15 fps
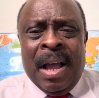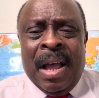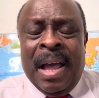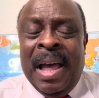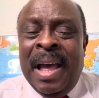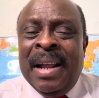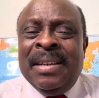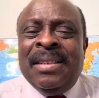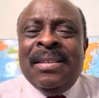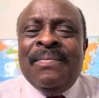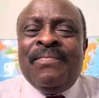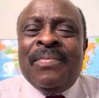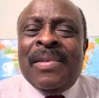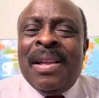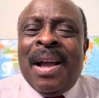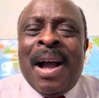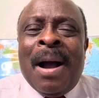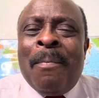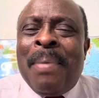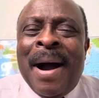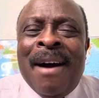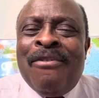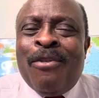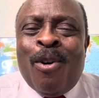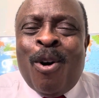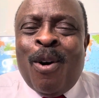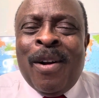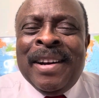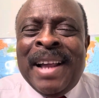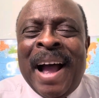And above
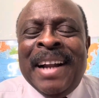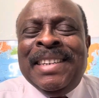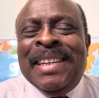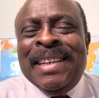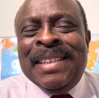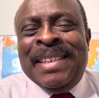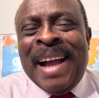all, that